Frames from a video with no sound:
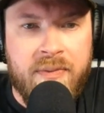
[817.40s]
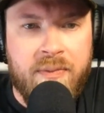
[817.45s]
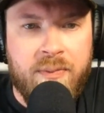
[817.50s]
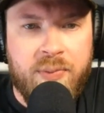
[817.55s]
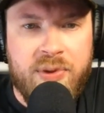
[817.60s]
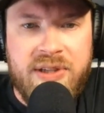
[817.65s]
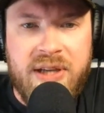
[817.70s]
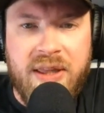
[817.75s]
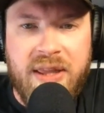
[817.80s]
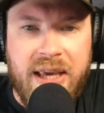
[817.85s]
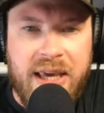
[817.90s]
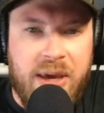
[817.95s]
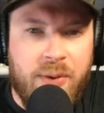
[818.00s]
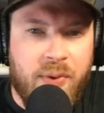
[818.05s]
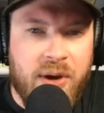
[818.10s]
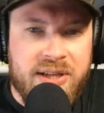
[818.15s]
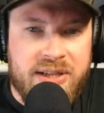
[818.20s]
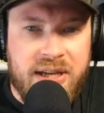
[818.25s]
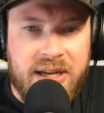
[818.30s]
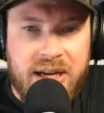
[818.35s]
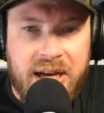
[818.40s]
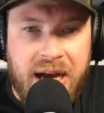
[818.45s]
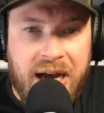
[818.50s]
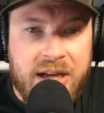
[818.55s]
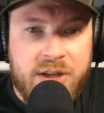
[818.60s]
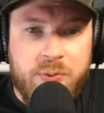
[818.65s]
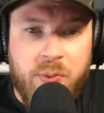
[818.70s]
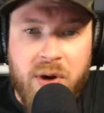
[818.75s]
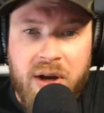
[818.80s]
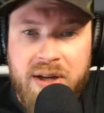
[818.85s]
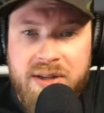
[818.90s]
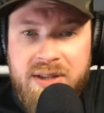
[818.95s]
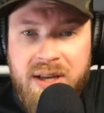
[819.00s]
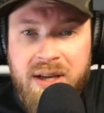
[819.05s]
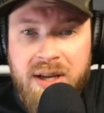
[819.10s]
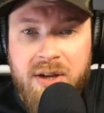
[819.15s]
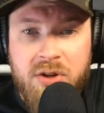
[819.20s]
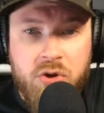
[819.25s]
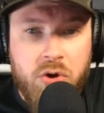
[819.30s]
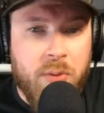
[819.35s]
pretend like he wasn't. Nas was.
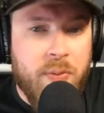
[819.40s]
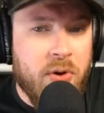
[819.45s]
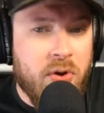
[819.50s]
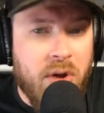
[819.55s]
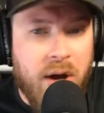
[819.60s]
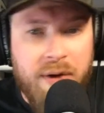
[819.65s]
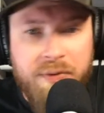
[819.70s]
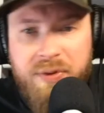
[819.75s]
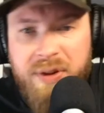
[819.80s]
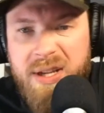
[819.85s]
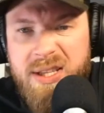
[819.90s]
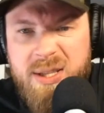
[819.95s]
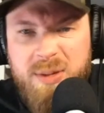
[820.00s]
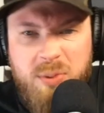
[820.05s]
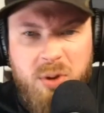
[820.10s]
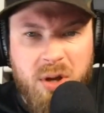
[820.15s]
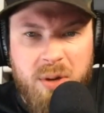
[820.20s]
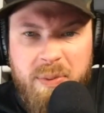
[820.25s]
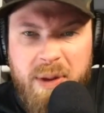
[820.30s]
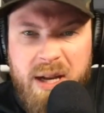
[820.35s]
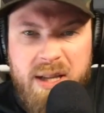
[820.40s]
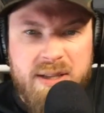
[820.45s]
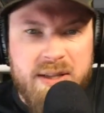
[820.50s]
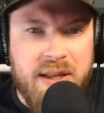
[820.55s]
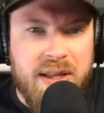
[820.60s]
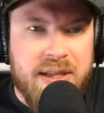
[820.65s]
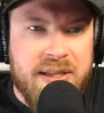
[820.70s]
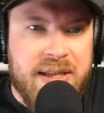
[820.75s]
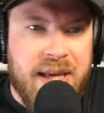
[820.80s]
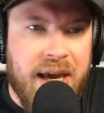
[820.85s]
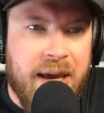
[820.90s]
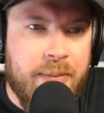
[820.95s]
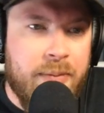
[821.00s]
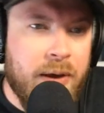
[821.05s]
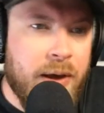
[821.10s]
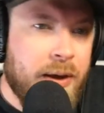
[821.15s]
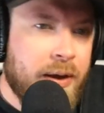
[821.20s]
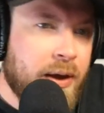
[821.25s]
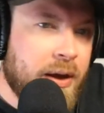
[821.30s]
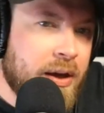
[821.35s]
Jordan McLaughlin had some good minutes in this game.
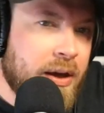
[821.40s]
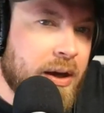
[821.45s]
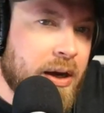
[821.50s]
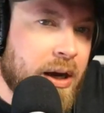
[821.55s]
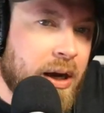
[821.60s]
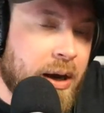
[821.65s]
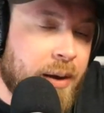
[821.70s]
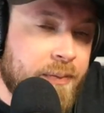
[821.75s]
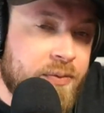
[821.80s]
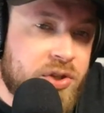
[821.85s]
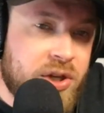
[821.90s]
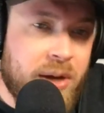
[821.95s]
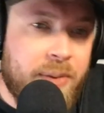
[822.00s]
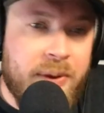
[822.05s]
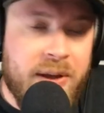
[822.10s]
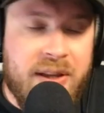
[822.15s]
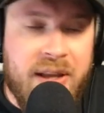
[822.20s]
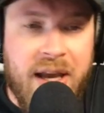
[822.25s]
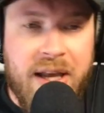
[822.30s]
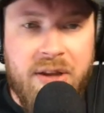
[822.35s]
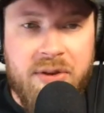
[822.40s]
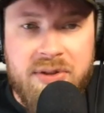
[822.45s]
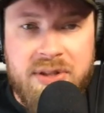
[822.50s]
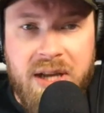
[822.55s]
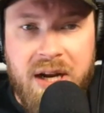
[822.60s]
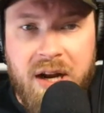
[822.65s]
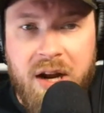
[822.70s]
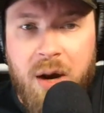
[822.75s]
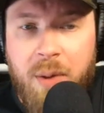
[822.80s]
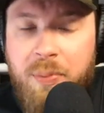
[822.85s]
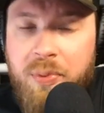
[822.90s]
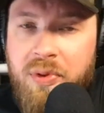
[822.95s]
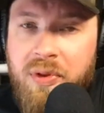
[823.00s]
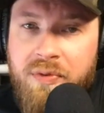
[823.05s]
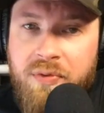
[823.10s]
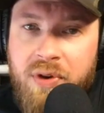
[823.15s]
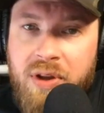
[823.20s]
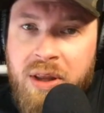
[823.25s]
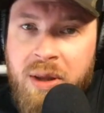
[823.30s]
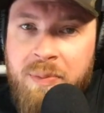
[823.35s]
Jaden McDaniels had a couple
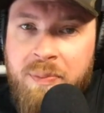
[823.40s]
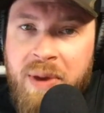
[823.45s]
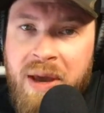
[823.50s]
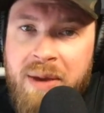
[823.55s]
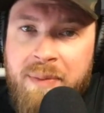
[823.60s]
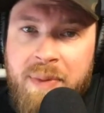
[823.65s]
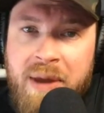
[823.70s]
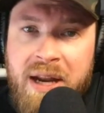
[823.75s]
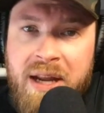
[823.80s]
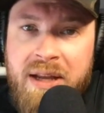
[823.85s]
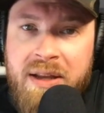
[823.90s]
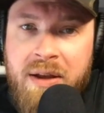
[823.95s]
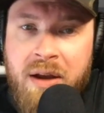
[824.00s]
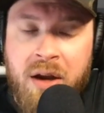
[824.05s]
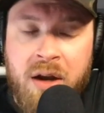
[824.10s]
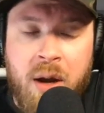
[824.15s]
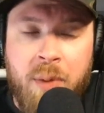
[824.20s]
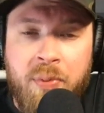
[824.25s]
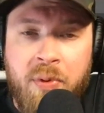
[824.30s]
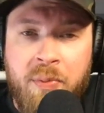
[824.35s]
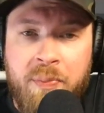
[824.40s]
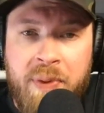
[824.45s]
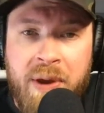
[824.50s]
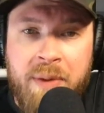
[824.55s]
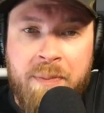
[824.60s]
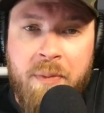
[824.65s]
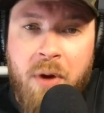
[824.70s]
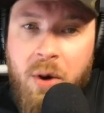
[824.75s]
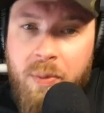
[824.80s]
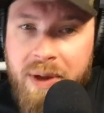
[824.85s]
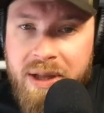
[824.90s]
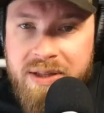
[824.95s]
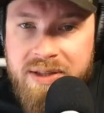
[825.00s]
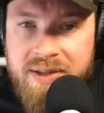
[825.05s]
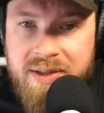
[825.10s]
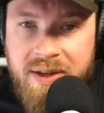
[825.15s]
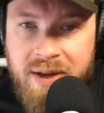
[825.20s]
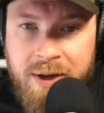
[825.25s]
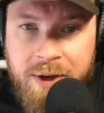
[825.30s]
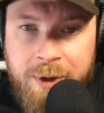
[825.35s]
of big
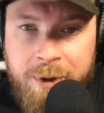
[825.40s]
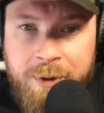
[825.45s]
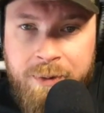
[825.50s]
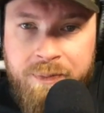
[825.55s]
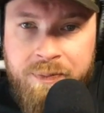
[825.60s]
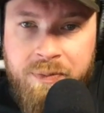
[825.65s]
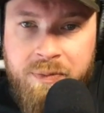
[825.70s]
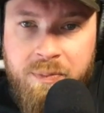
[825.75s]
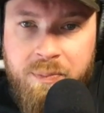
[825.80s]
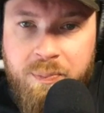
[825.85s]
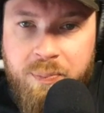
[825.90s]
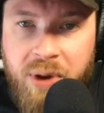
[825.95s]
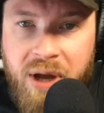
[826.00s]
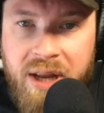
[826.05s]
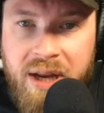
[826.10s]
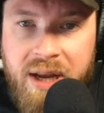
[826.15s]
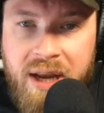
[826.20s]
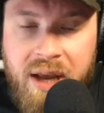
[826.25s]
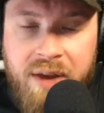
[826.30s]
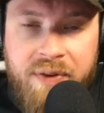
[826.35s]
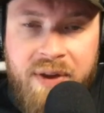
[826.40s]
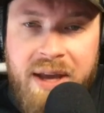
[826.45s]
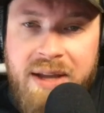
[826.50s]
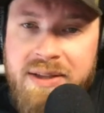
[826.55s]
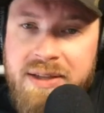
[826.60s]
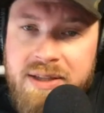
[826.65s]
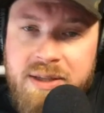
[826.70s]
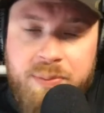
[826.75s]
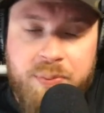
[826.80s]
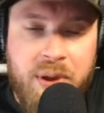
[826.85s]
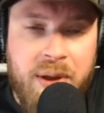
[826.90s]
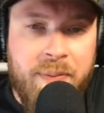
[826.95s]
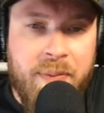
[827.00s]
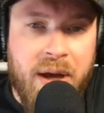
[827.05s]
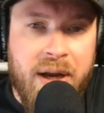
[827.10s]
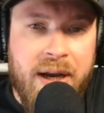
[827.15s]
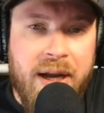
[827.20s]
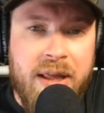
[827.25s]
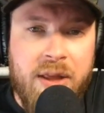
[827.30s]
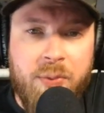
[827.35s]
moments. But if Ant doesn't play
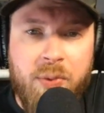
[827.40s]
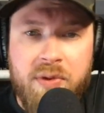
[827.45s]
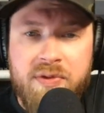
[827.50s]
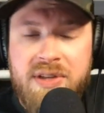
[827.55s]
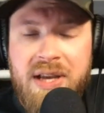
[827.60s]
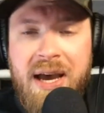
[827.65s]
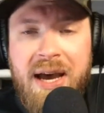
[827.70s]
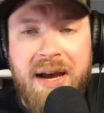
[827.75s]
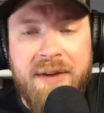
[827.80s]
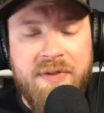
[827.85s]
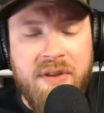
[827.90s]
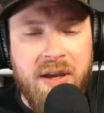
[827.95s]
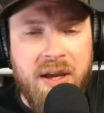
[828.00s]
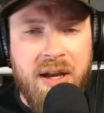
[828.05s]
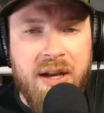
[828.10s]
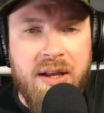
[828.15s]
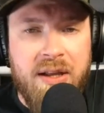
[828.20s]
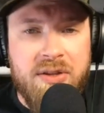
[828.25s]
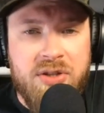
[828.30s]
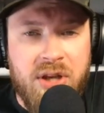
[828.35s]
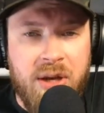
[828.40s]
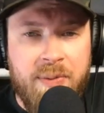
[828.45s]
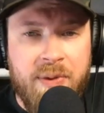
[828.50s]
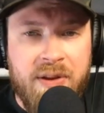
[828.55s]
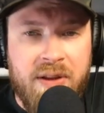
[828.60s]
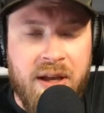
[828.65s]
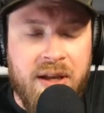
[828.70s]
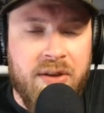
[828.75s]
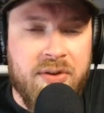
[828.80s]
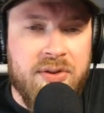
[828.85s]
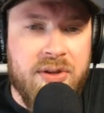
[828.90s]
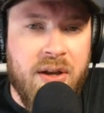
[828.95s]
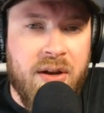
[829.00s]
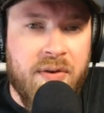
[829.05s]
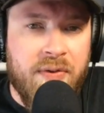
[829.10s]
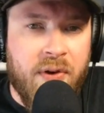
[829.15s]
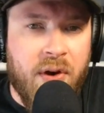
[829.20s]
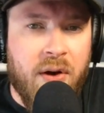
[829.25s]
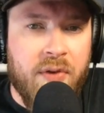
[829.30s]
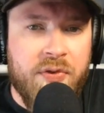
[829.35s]
Monday, the Wolves have to get Jaden McDaniels
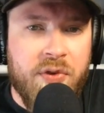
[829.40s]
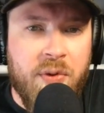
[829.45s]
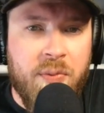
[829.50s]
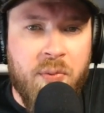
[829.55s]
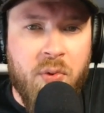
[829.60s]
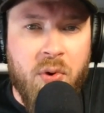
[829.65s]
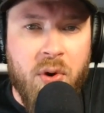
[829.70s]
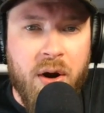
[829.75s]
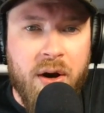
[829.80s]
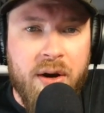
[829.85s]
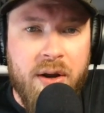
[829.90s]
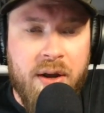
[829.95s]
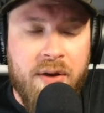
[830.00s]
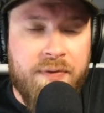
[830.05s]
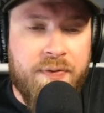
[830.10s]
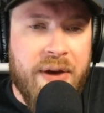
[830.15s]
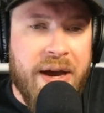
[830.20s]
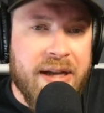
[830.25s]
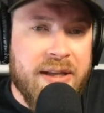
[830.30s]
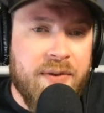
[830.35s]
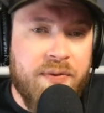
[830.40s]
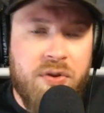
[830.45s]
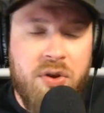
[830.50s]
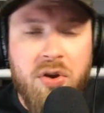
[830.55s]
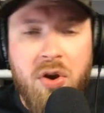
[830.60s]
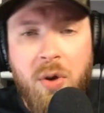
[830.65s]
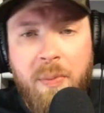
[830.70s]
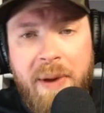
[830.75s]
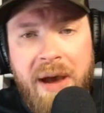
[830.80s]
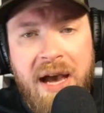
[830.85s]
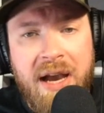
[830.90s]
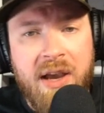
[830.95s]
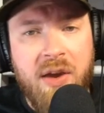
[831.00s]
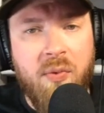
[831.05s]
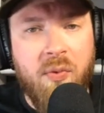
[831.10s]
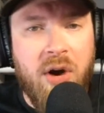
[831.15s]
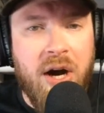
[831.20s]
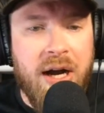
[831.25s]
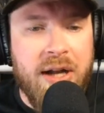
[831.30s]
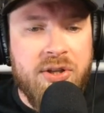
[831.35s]
involved more. In fact, if you go back
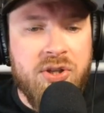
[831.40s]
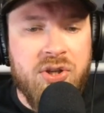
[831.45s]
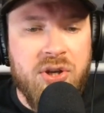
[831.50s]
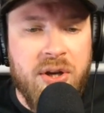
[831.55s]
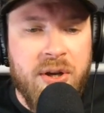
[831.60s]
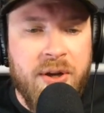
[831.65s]
and watch,